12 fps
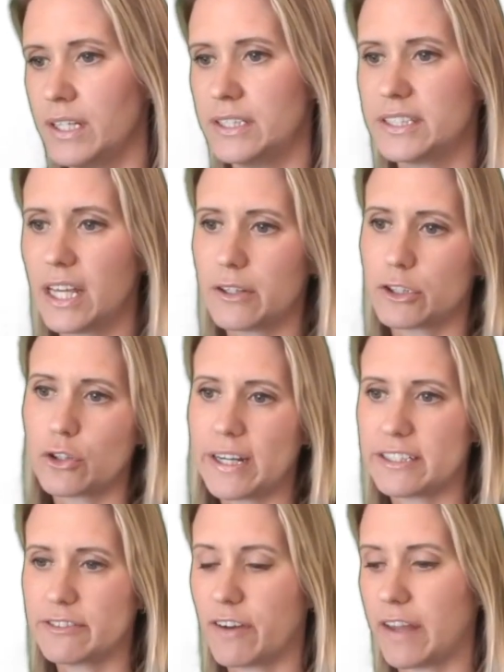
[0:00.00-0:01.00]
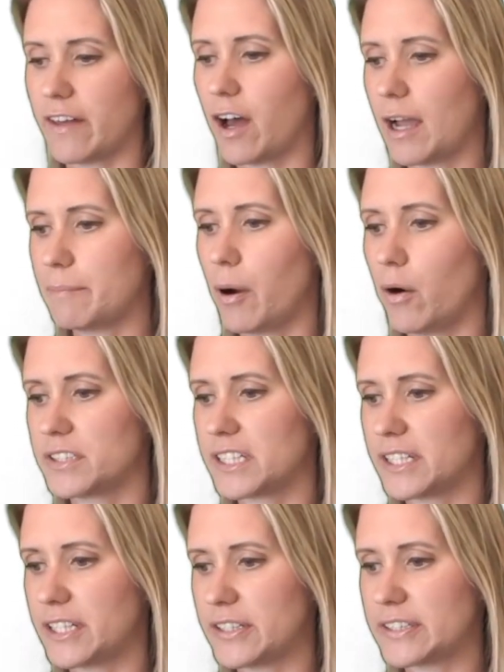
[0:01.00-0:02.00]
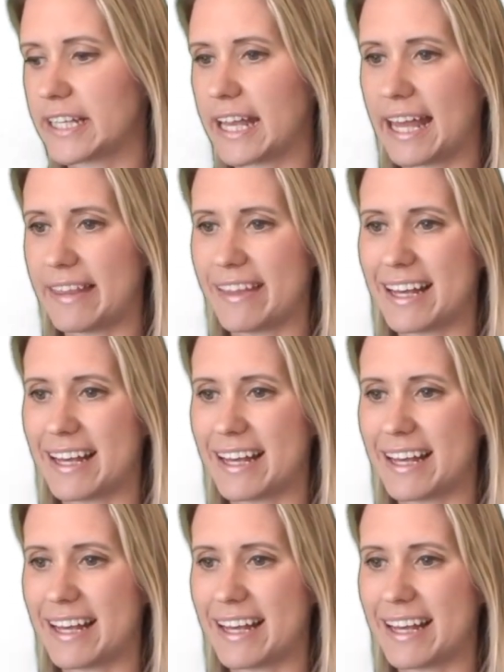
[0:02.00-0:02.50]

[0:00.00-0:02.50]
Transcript: So trying to find the hypotenuse again,